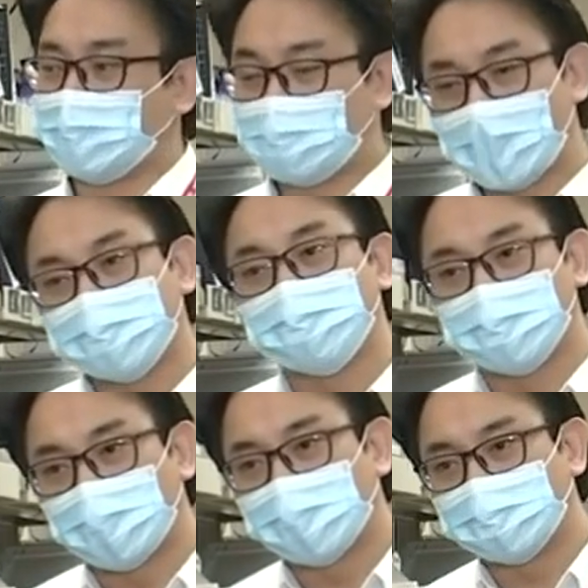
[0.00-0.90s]
chances
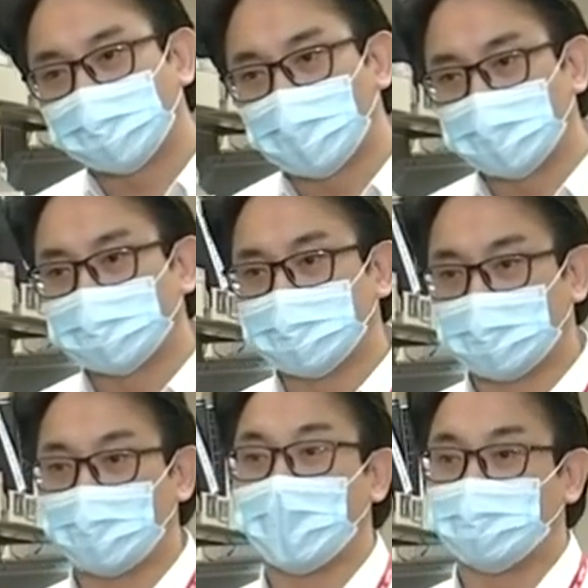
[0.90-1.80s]
are it's going to be in
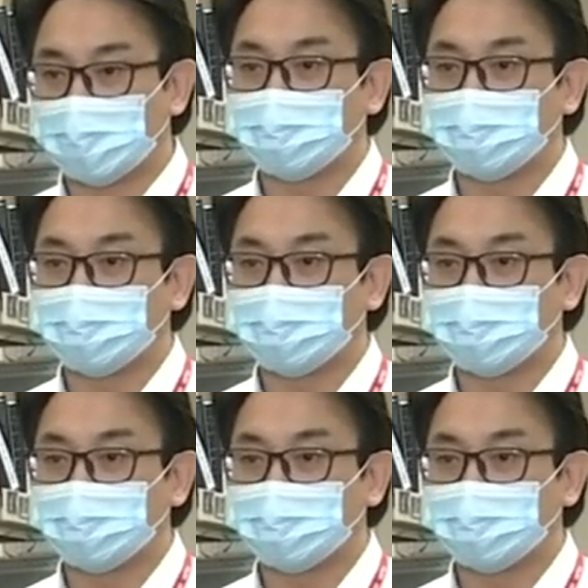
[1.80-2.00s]
a lot more